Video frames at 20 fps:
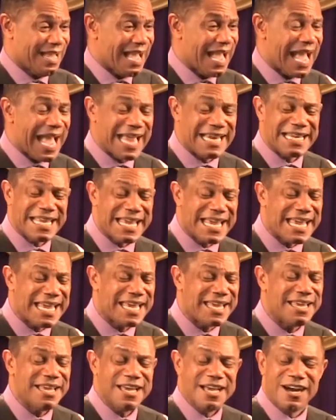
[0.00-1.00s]
And
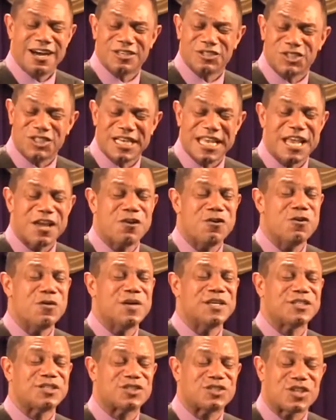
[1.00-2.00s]
he or she
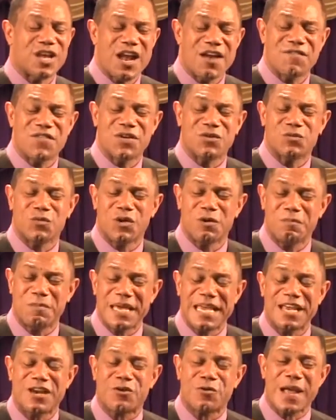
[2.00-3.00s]
who is servant will
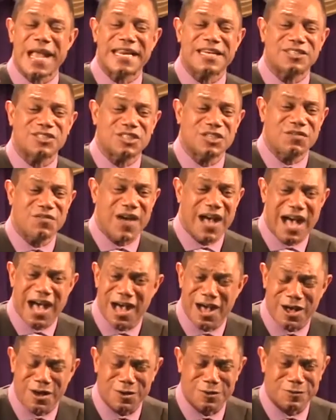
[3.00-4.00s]
be greatest of
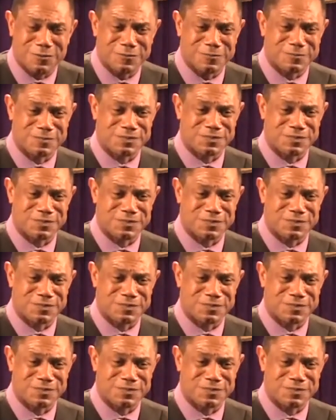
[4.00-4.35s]
all.